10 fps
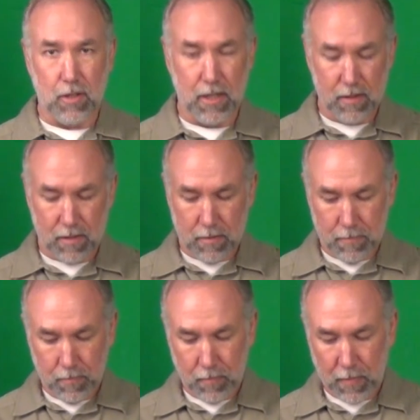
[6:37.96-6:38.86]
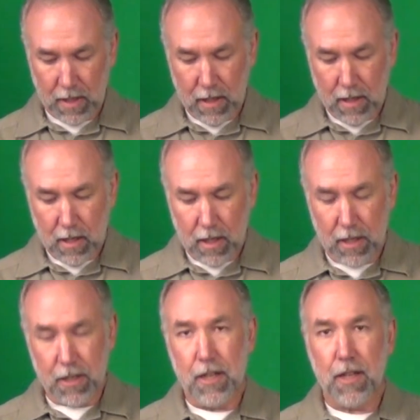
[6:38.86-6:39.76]
units.
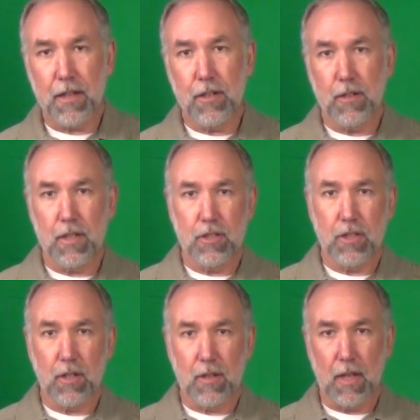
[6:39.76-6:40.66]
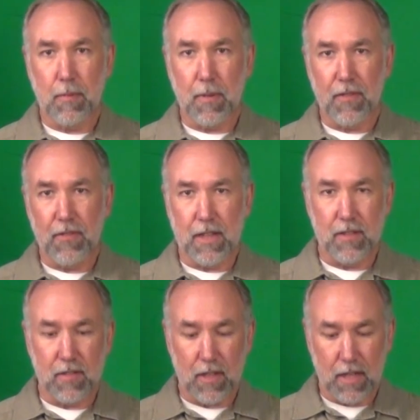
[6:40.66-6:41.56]
Another unit showed up, and I found
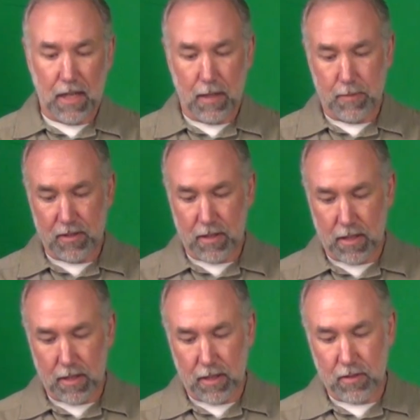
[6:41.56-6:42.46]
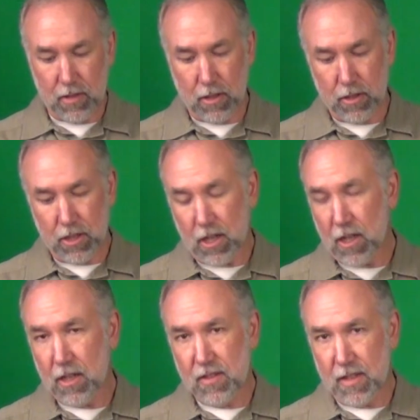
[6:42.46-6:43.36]
this on Amazon. It's called
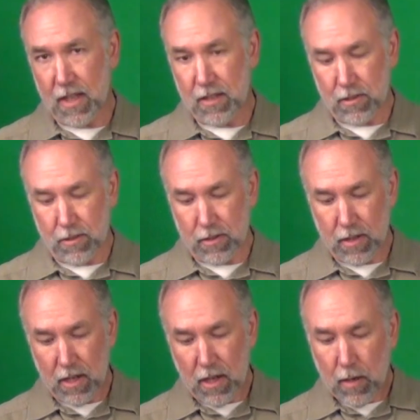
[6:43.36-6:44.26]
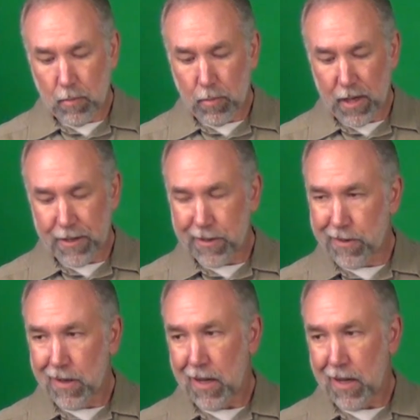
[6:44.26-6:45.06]
Yard Sentinel Predator